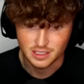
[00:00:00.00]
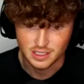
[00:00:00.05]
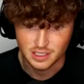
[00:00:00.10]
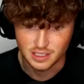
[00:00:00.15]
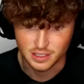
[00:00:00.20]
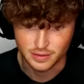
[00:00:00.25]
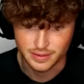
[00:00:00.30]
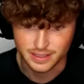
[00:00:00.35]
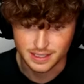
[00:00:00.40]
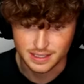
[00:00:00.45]

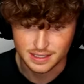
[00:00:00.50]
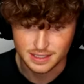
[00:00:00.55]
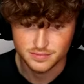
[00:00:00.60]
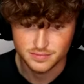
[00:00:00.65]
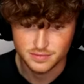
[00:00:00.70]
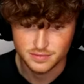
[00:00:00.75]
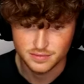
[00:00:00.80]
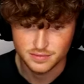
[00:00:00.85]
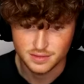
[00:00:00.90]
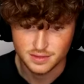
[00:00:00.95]
Yoink.
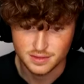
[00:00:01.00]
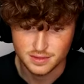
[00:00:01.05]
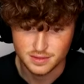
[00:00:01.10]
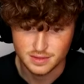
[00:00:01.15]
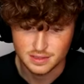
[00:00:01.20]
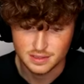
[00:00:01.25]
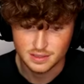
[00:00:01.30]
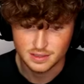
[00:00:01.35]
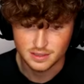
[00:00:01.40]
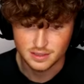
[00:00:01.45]

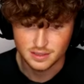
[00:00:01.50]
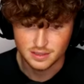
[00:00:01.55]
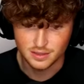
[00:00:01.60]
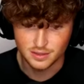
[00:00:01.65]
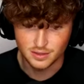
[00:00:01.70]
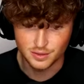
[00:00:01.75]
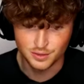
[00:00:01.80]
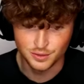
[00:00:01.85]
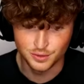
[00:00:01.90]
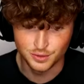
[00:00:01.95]

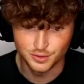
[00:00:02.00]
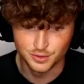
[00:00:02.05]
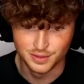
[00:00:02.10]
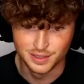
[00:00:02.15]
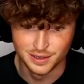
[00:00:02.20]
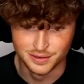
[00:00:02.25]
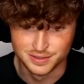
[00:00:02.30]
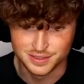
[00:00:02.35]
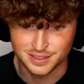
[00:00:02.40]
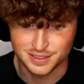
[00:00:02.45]
Oh,
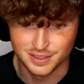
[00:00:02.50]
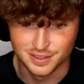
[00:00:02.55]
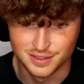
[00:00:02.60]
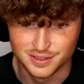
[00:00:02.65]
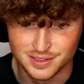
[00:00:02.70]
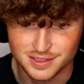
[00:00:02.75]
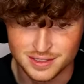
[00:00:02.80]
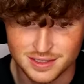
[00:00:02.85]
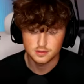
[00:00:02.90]
that was close.